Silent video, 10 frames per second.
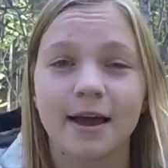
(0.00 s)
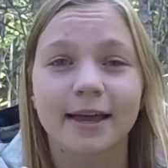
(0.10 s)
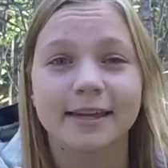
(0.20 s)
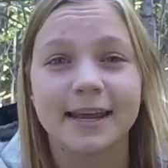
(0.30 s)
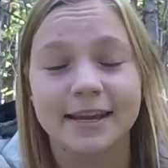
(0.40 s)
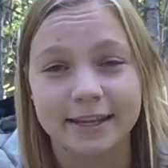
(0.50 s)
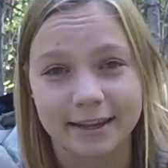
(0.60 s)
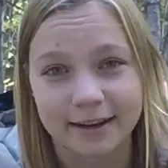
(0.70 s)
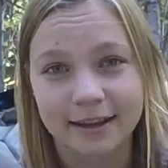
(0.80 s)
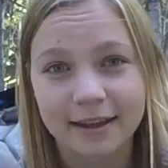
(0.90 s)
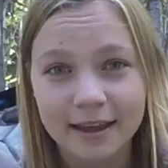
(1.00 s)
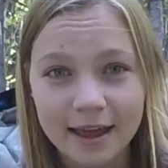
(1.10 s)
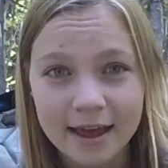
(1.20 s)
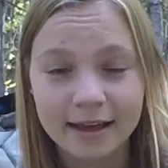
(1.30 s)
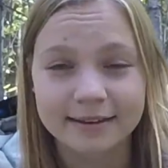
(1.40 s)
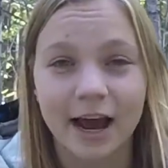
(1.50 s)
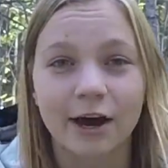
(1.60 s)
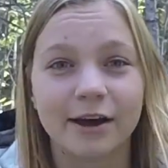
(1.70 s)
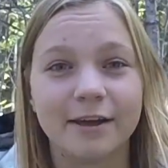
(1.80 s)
be a Canadian. Now,